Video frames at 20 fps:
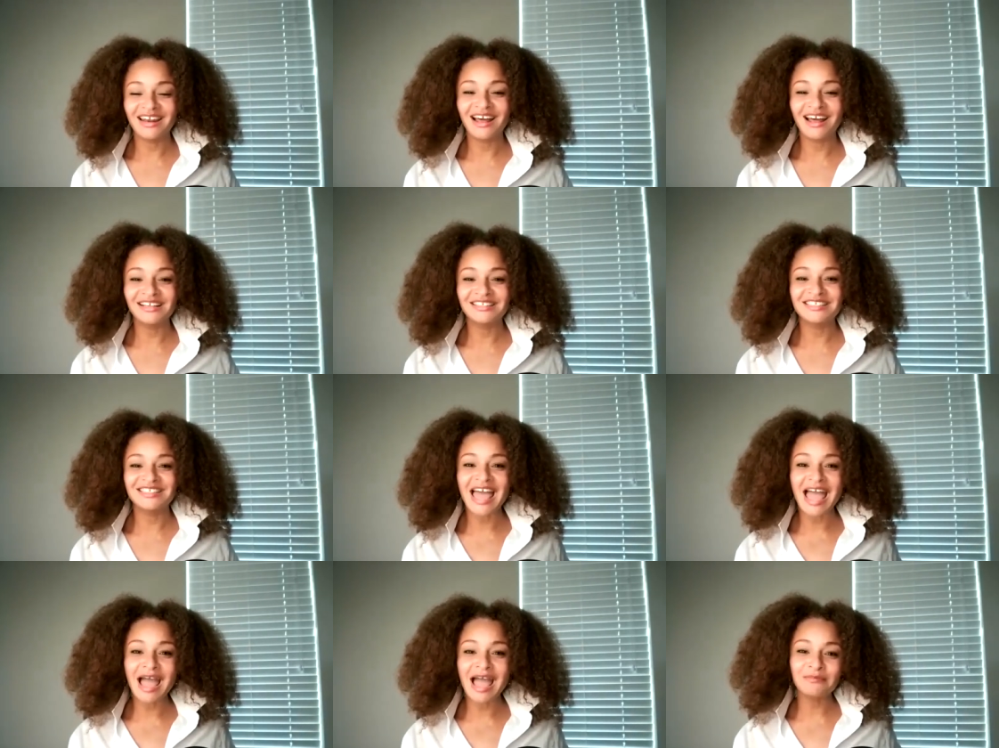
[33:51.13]
And
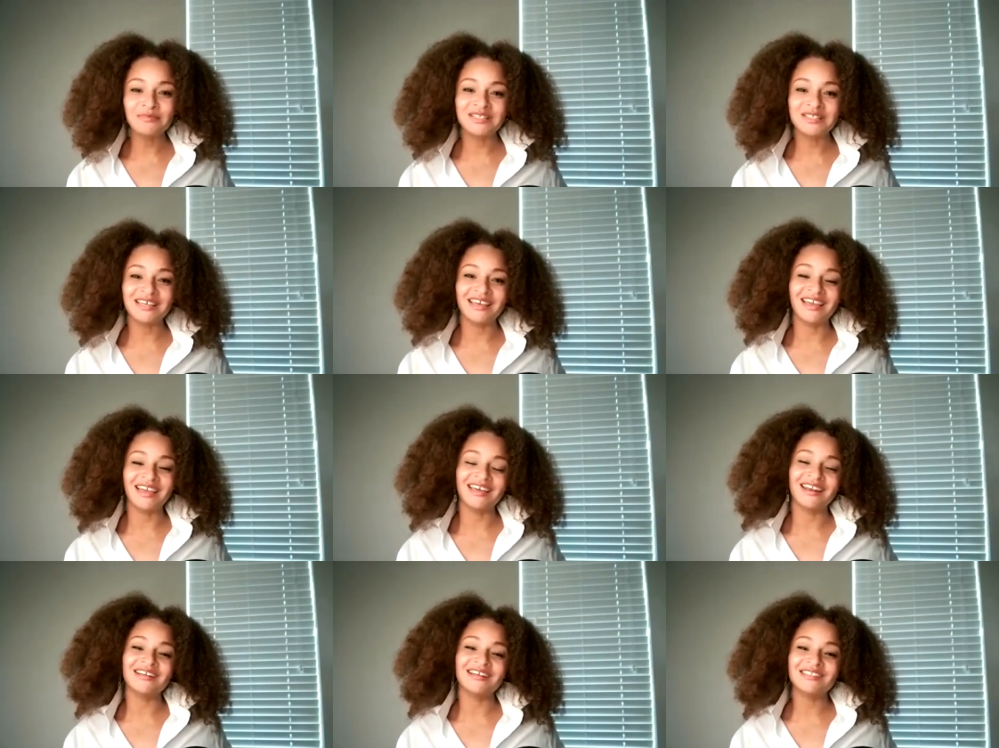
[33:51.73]
I
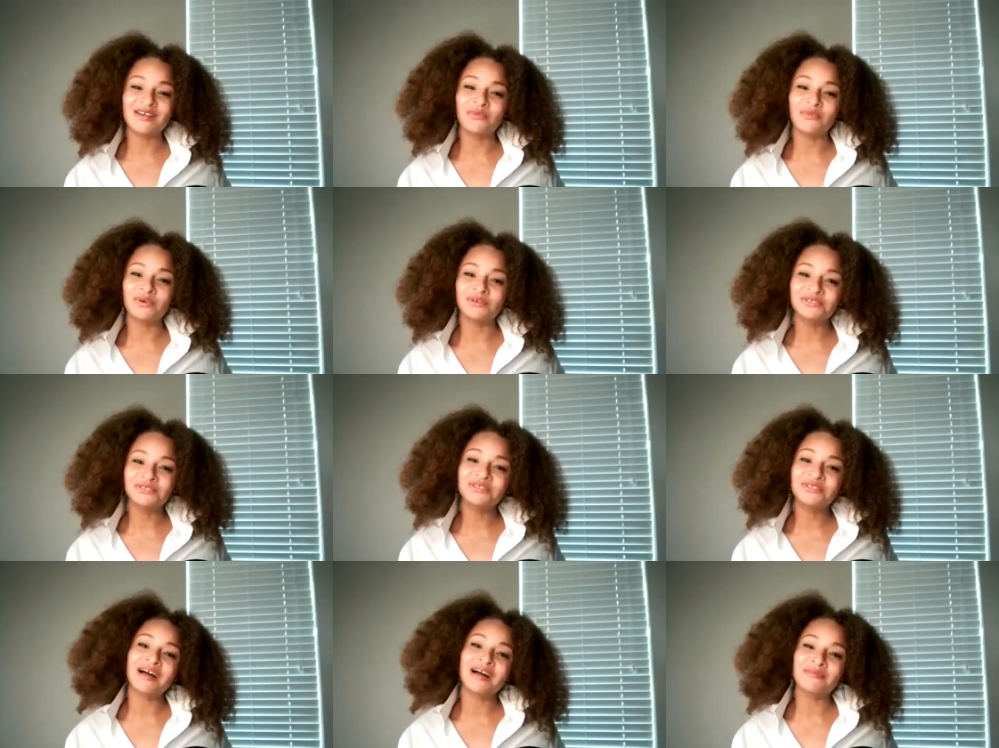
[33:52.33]
tapped it and I said,
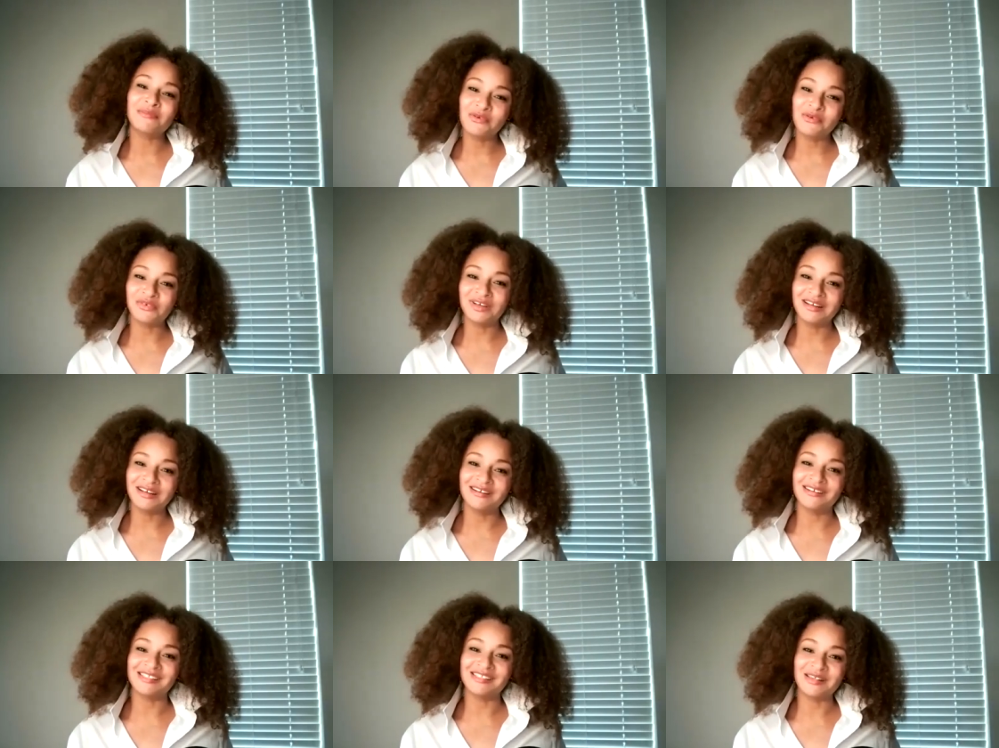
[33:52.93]
Why don't you come
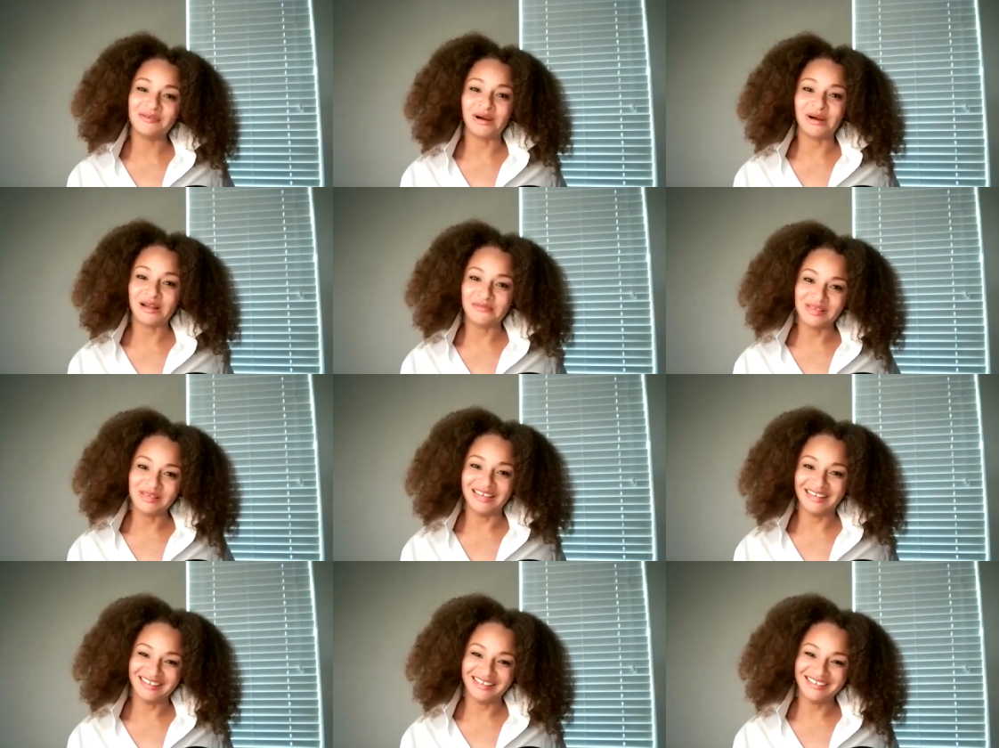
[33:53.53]
over here and sit
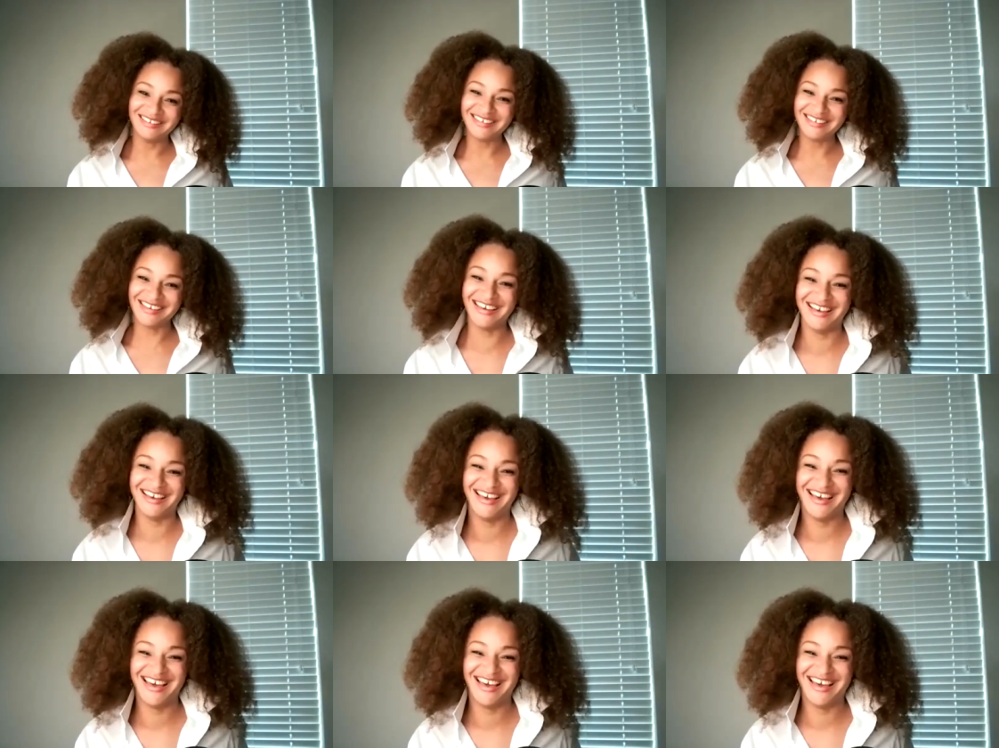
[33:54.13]
by me?